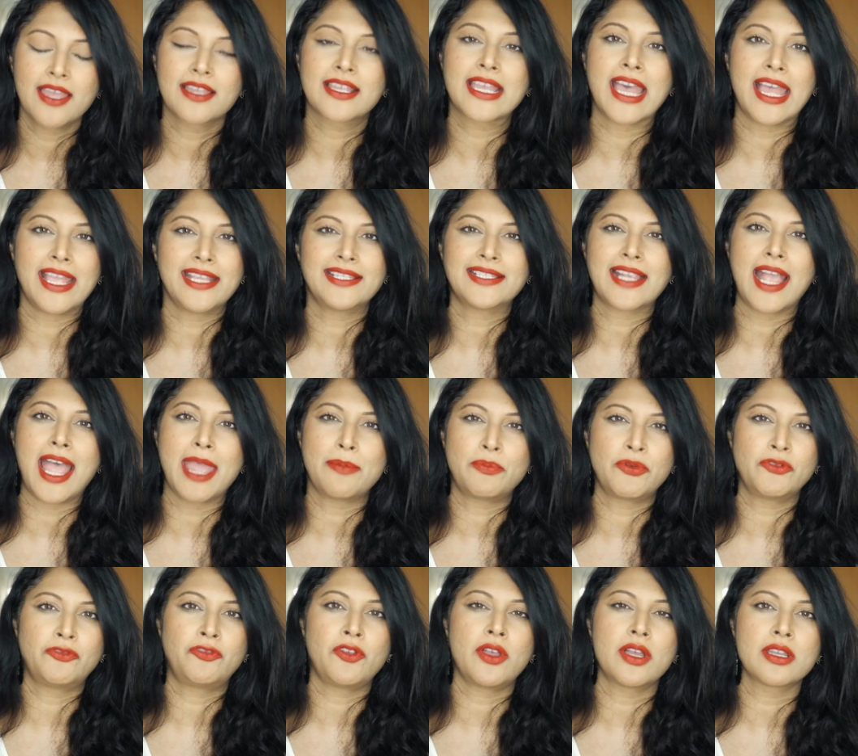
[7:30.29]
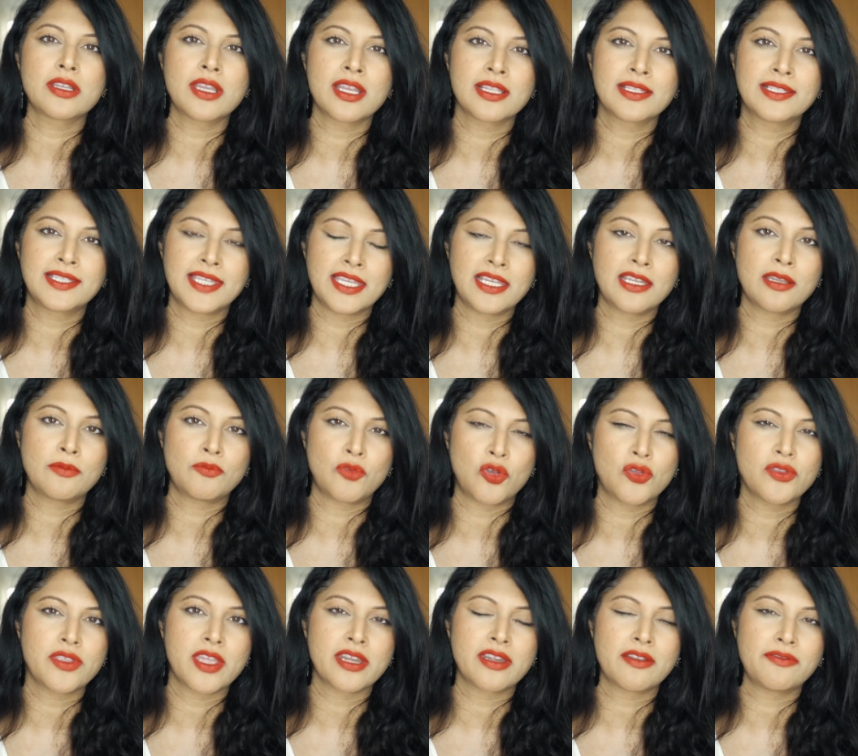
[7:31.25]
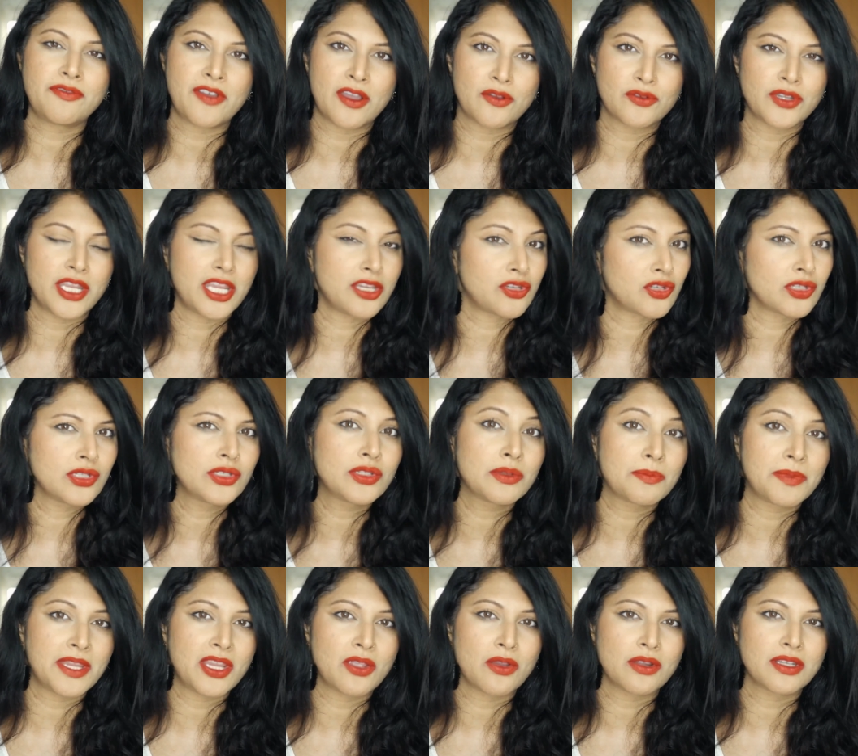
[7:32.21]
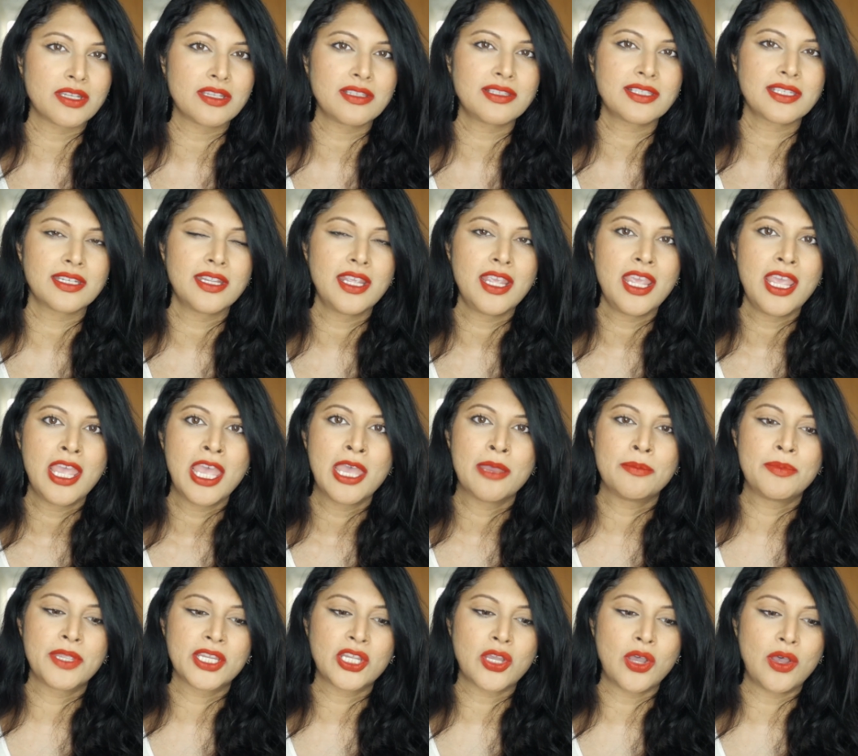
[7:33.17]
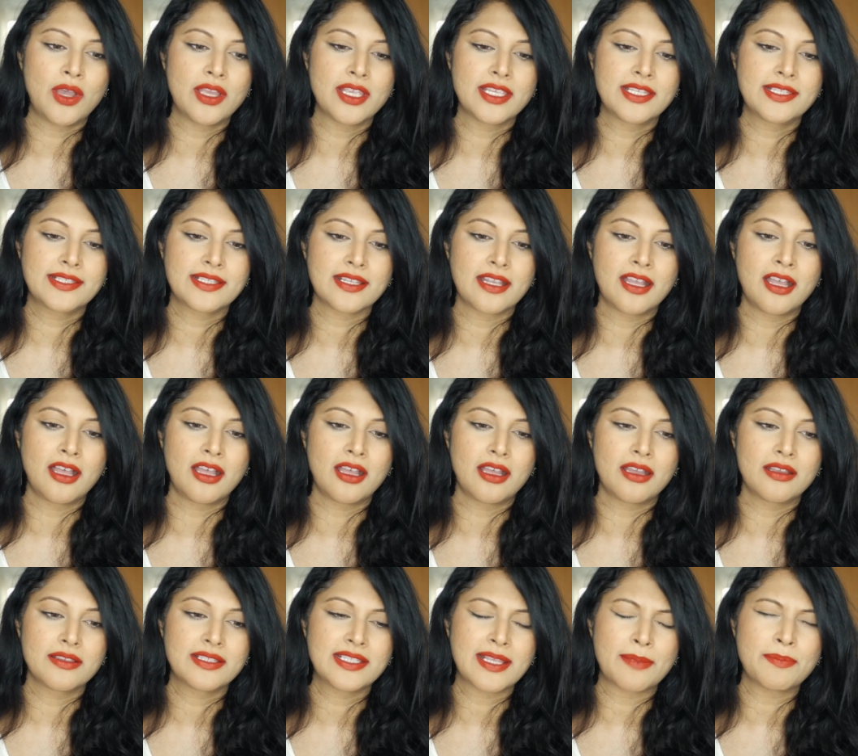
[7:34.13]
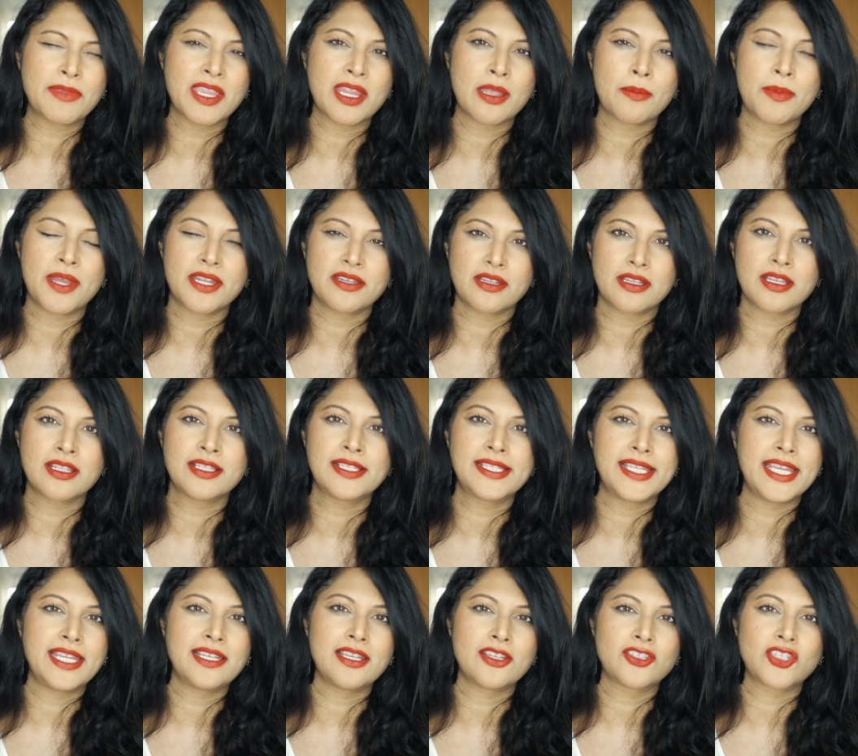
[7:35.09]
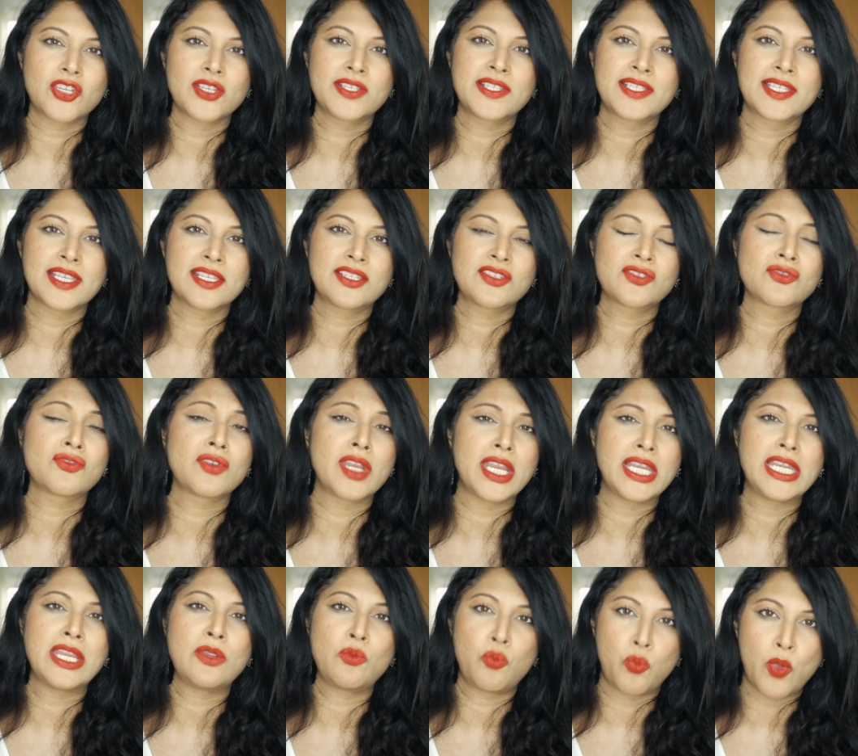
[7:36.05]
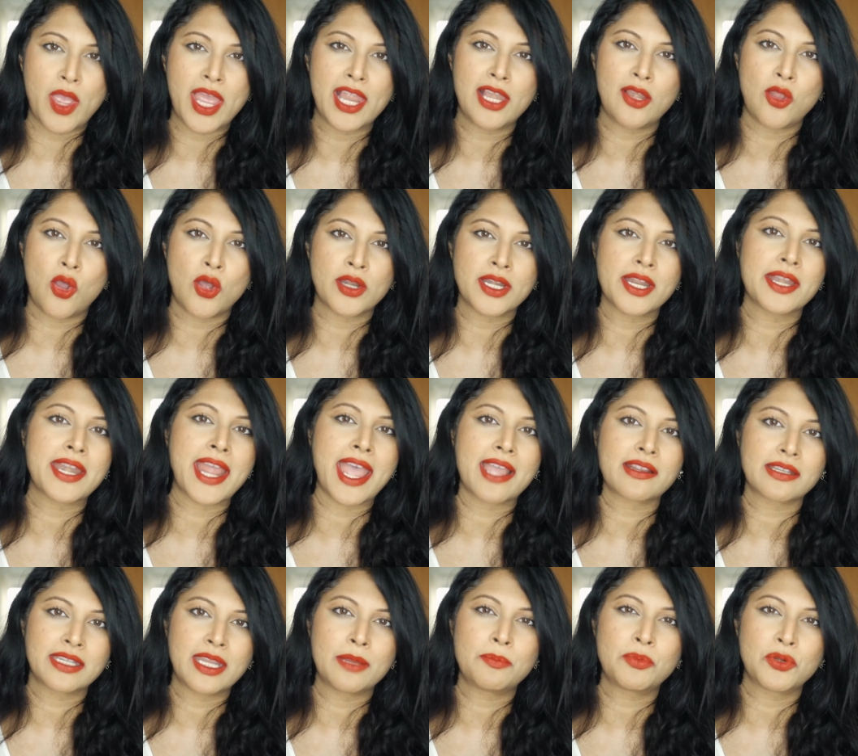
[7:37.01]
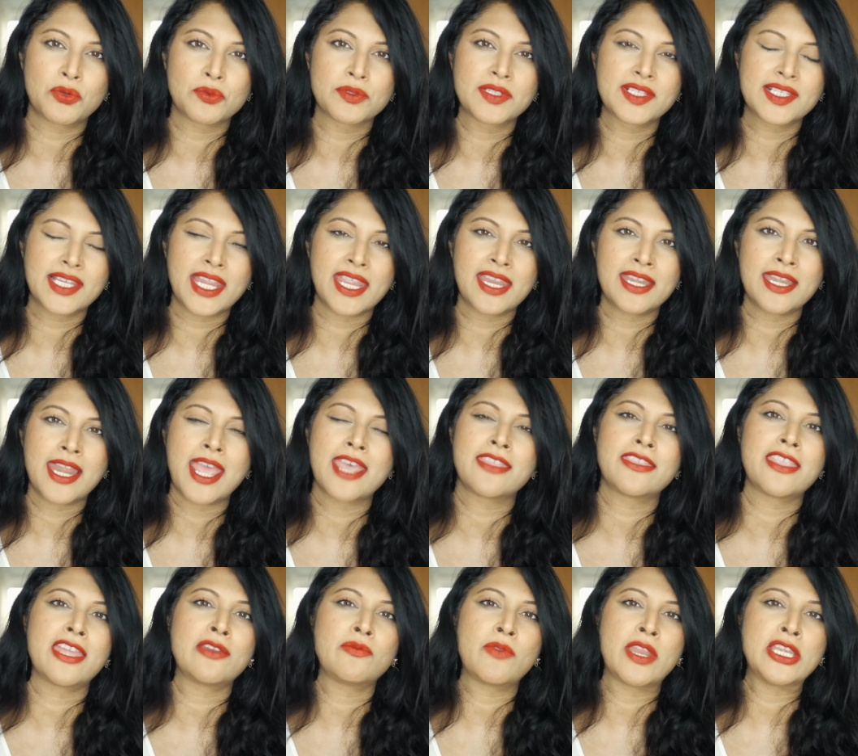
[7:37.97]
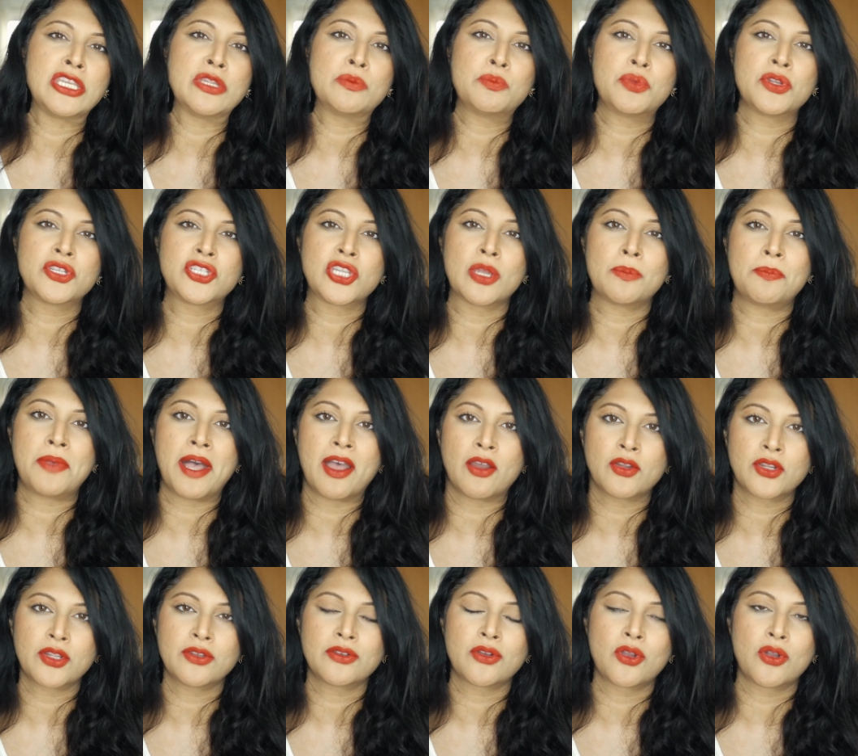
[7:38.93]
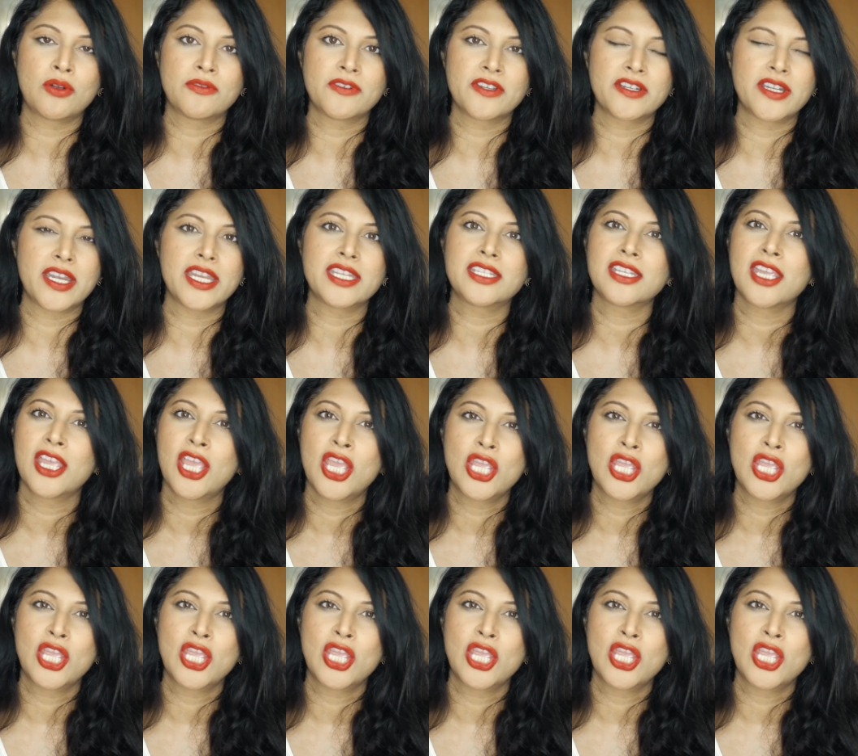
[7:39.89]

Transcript: Guys, I prefer a concealer more than a foundation, to be honest, because something about a concealer just sits really well on an acne prone skin, and then when you put your powder over it,